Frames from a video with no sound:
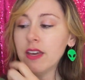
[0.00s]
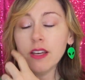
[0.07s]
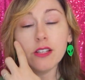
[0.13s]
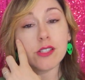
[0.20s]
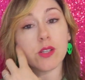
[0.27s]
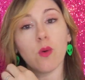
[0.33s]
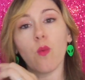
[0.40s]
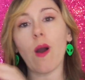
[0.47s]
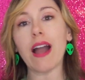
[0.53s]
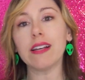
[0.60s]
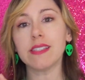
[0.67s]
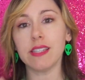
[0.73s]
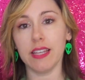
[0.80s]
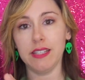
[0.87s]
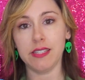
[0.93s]
So wax
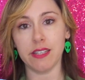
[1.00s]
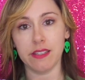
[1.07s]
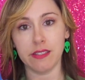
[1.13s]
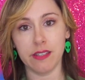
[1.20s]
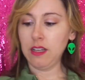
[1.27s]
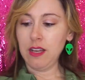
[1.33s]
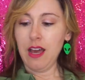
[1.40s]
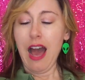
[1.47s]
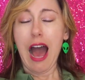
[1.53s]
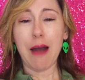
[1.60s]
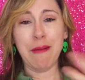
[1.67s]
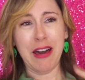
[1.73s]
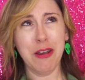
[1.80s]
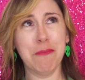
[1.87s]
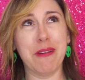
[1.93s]
laces. I'm
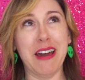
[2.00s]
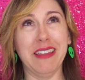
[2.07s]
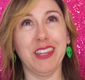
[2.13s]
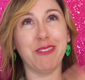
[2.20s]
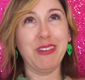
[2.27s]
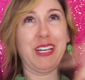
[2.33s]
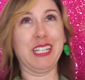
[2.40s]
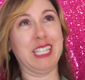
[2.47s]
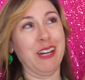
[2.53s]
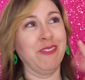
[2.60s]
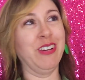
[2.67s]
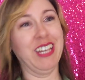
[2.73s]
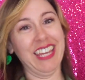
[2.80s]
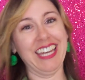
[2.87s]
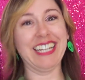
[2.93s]
out of breath because I'm
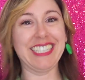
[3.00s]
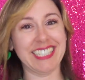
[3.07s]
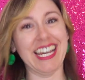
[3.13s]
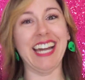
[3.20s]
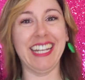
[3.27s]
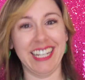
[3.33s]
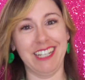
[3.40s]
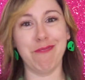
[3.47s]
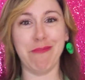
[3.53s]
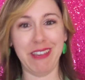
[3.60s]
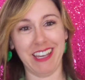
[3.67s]
really excited to be